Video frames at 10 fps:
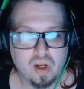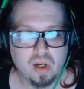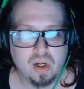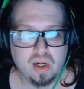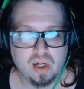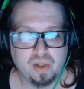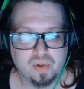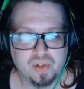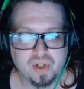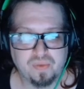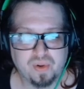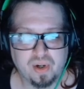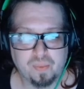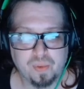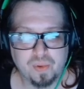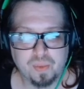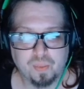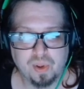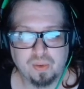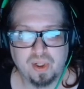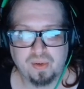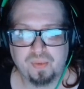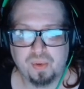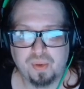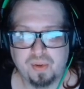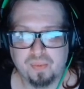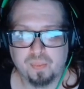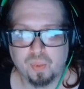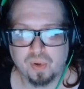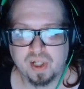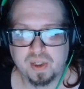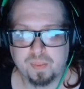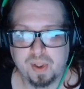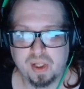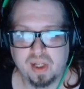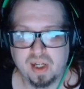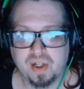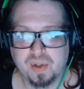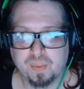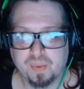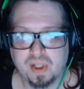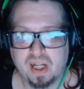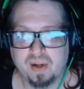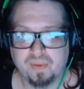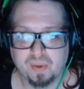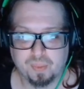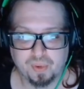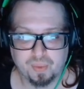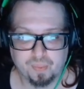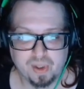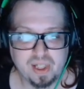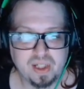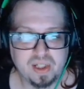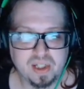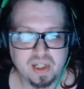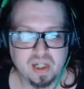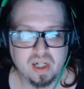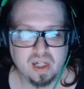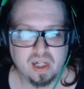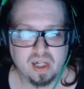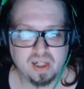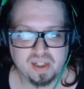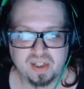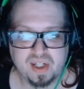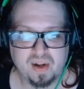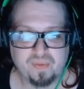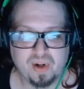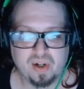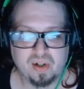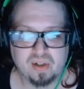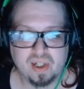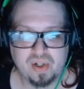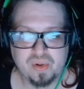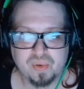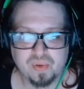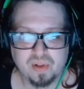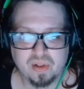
Your Sunfire runes will give you even more XP as they have doubled the rates. The Sapphire Glacialess